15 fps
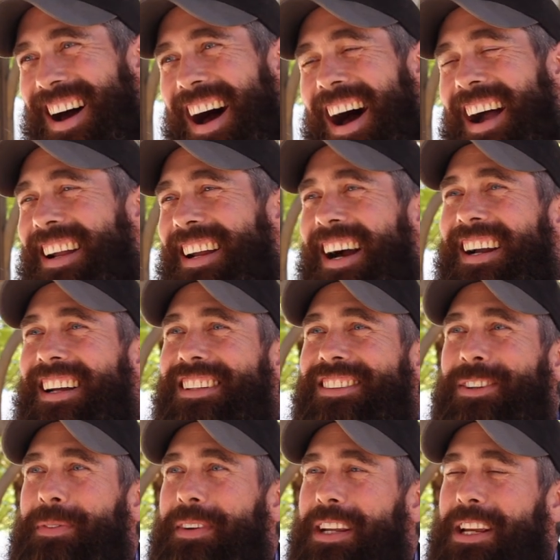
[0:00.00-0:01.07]
I get
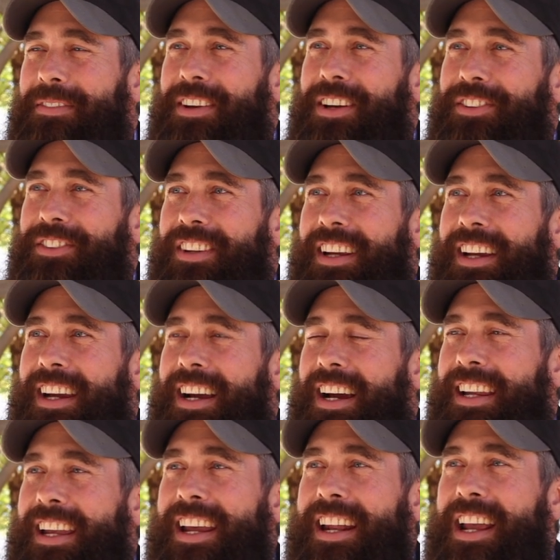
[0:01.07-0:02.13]
so many emails today, I
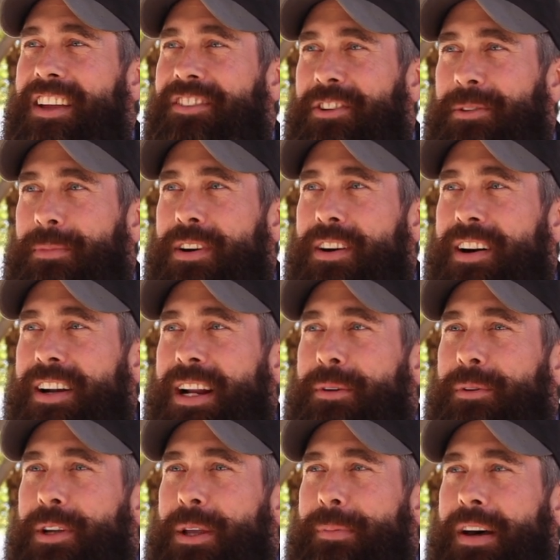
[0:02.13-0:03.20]
can't answer them all, and I
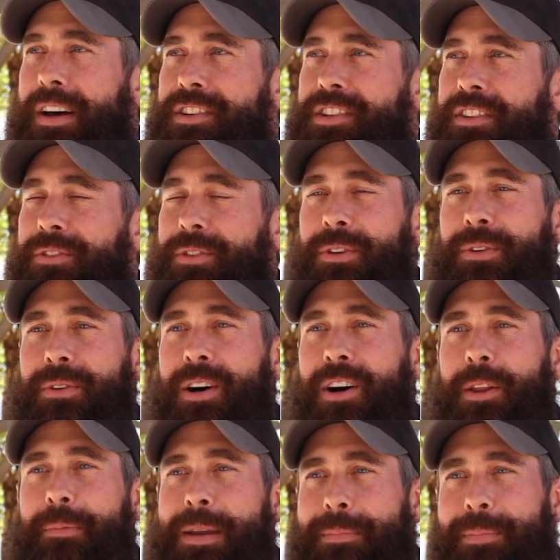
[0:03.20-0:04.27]
really apologize to all
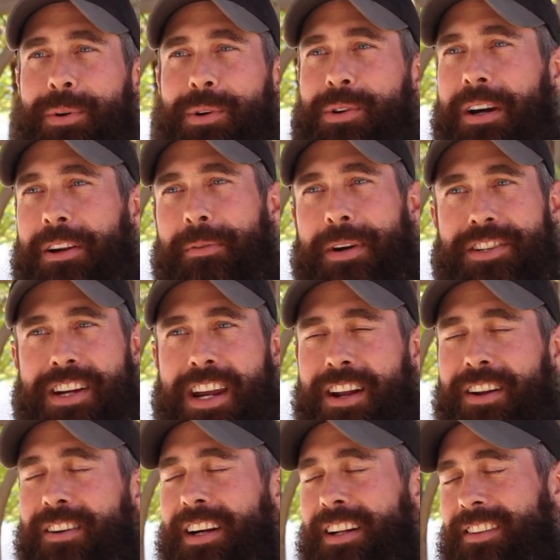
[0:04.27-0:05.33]
the people who come to my
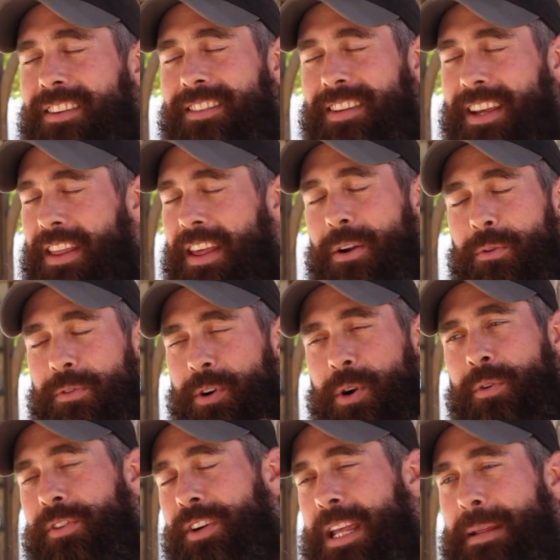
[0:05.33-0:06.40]
channel. I say that over and
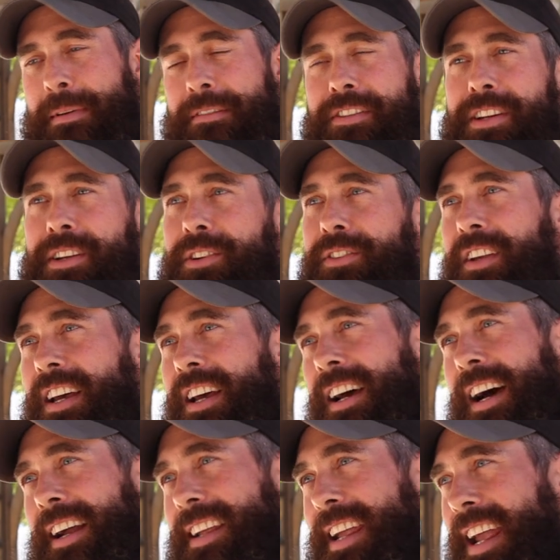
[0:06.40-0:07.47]
over again in my videos.
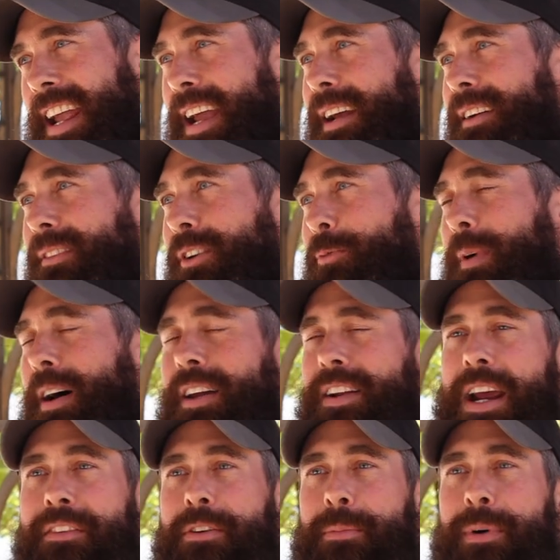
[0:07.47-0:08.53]
I can't respond to
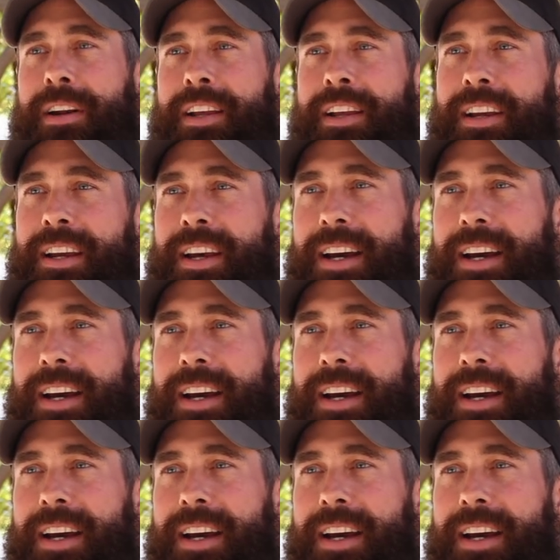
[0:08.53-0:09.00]
everybody.